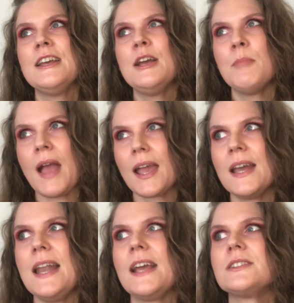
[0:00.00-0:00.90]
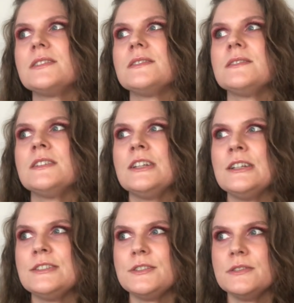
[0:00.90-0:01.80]
my collection
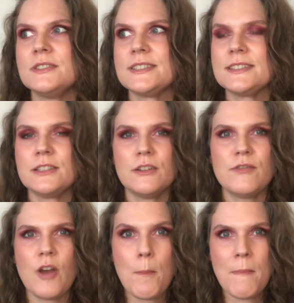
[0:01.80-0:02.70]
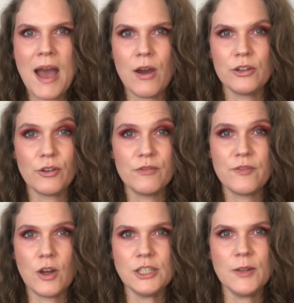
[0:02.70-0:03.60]
to the sort of amount of
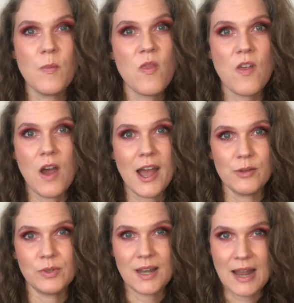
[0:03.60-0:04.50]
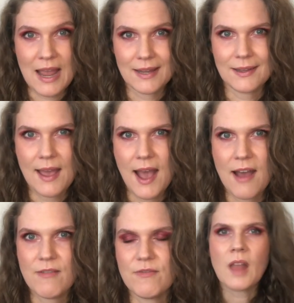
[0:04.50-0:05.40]
volume that I would like to
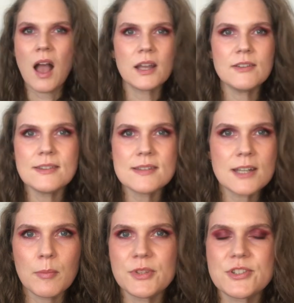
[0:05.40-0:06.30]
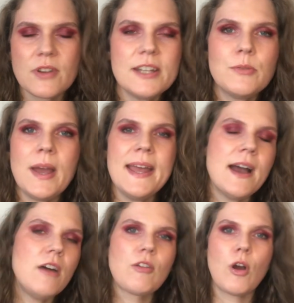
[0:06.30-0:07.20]
have. I'll give you the number straight away.
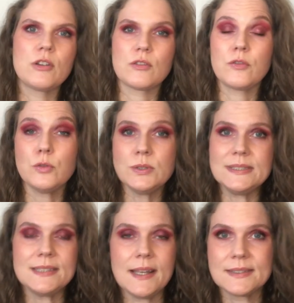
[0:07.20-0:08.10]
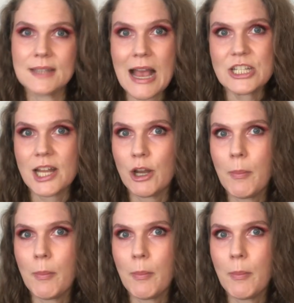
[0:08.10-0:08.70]
I've got 46 eyeshadow